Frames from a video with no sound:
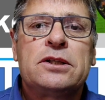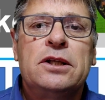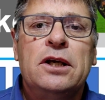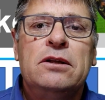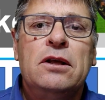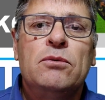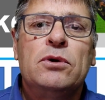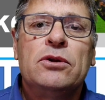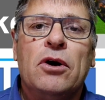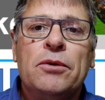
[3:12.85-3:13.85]
then there
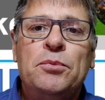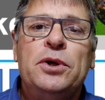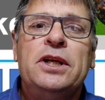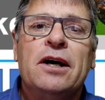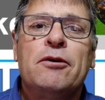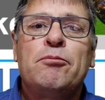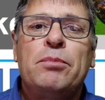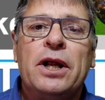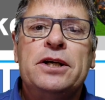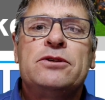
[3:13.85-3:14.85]
will not be enough
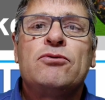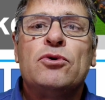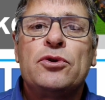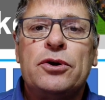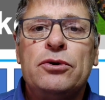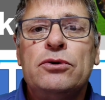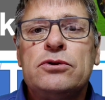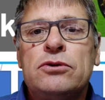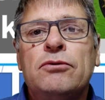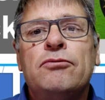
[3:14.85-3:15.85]
place for the
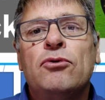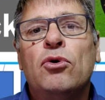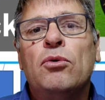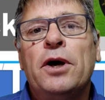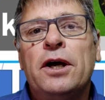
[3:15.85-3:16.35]
roots to form,